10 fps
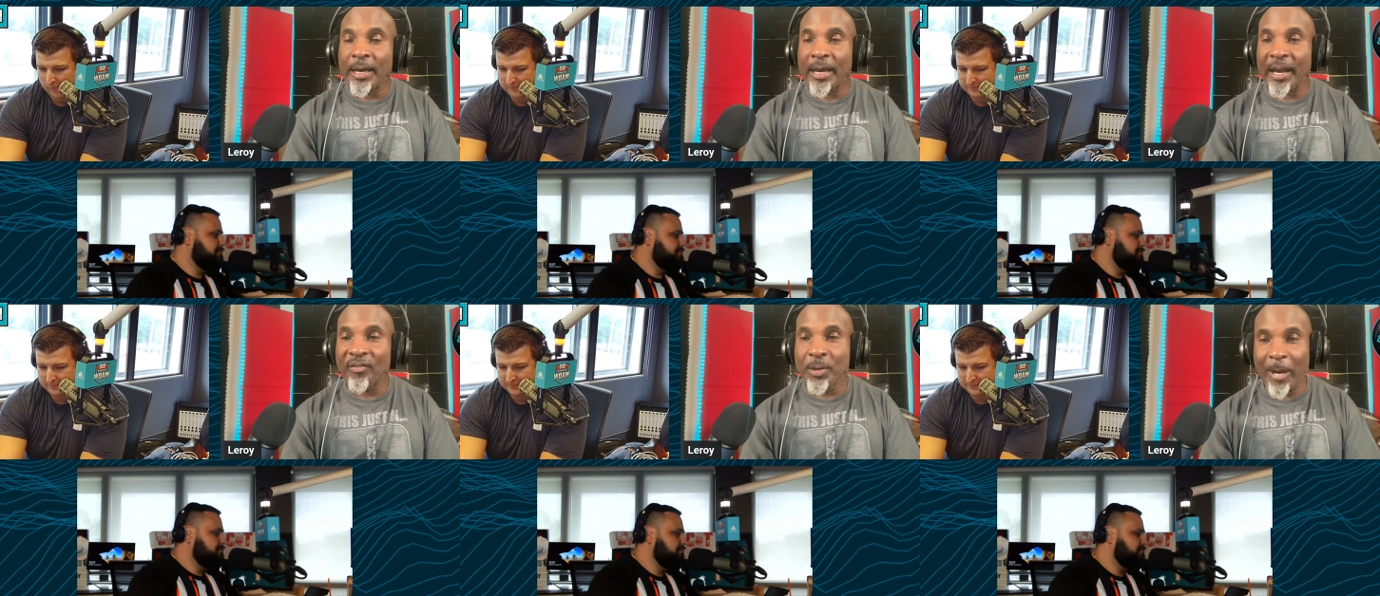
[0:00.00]

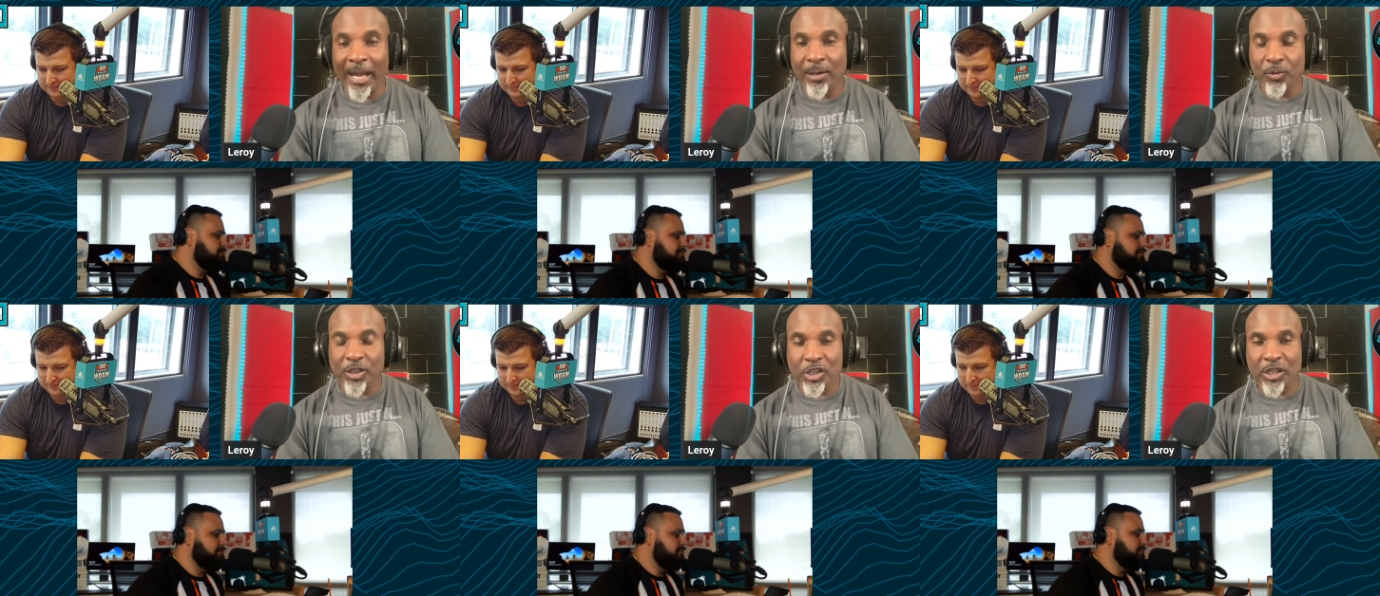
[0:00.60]
Speaker 1: everybody
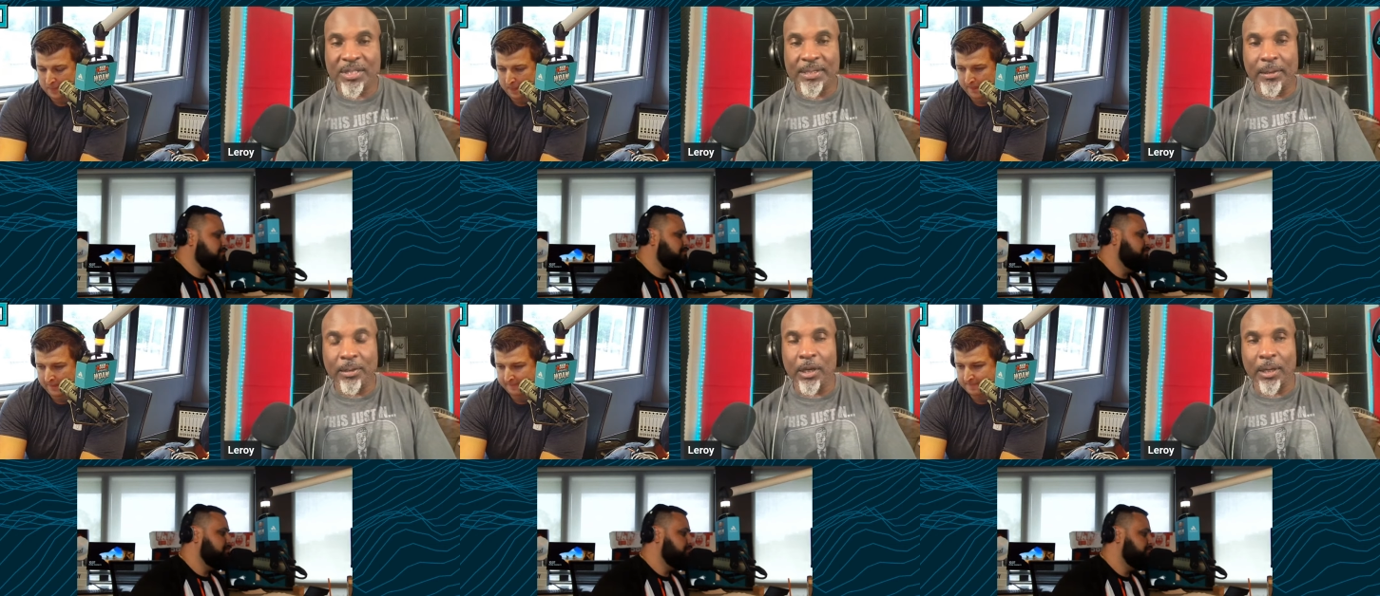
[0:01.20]
was just
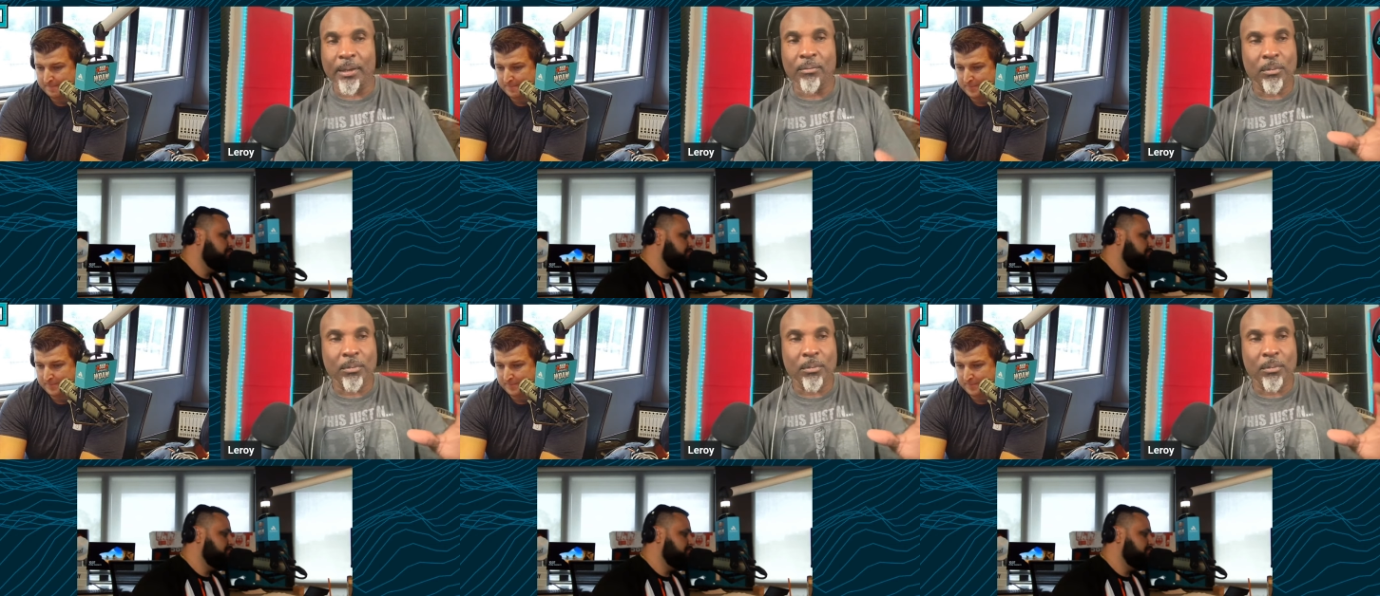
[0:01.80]
look.